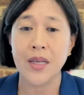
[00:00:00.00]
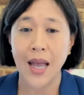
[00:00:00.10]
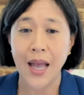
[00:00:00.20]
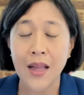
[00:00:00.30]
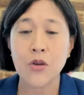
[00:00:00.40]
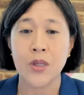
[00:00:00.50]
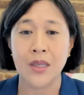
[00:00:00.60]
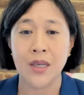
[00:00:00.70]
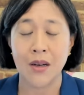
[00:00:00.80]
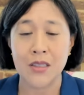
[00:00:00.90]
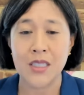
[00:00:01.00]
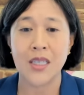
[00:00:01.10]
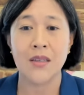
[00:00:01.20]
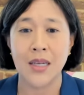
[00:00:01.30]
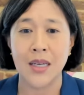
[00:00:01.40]
eloquently
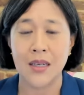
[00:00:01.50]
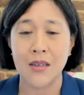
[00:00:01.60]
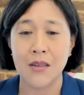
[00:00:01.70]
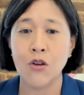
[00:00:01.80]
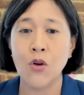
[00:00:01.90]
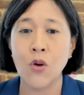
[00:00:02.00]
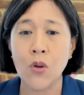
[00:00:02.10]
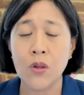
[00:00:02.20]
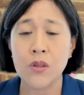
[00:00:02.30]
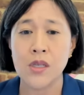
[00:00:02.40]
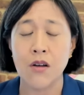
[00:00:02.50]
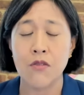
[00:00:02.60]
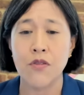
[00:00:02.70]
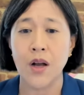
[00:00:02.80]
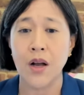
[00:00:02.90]
articulated the goals of
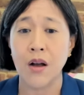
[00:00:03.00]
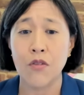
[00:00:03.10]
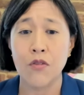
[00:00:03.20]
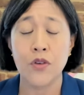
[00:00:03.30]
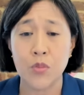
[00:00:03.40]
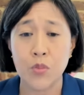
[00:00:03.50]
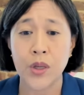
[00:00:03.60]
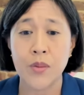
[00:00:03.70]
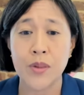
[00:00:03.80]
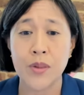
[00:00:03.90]
uh, full employment,